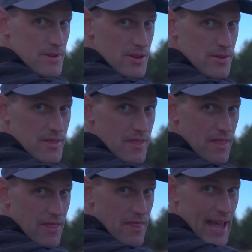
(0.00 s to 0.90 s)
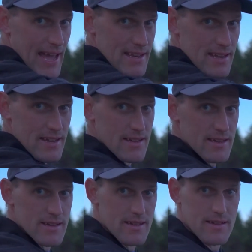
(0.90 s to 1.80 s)
doing that,
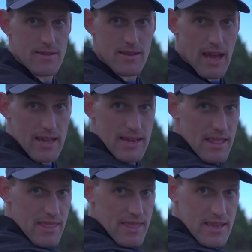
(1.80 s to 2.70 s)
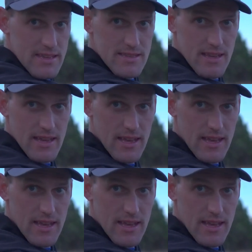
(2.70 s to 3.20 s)
not this.